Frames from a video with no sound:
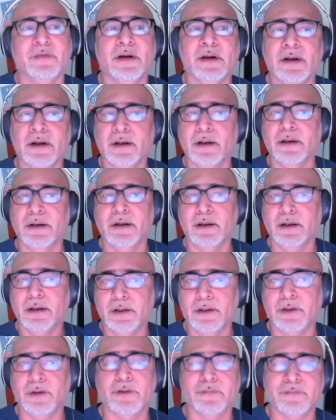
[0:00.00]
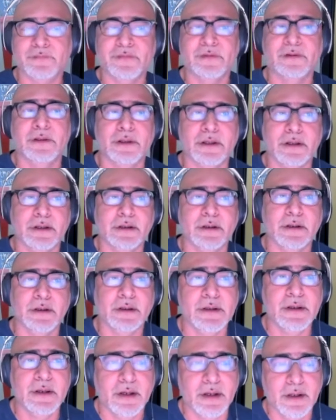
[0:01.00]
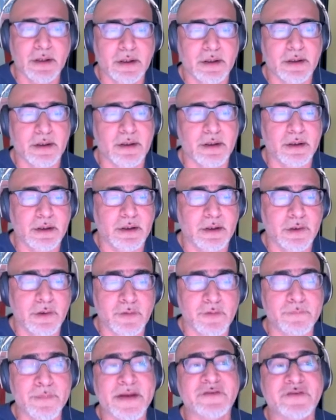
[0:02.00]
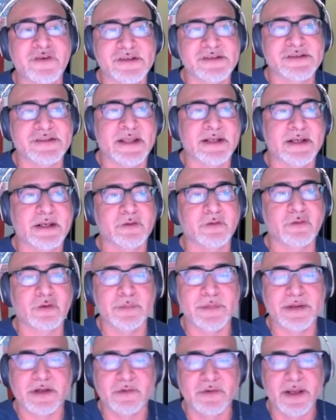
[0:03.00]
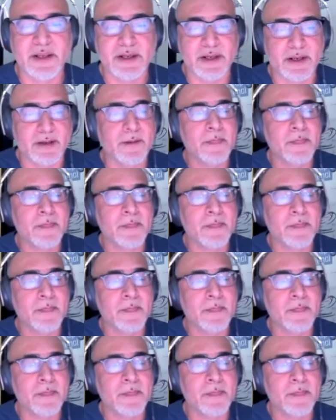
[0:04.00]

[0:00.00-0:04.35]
a lot of metrics that is going to be created.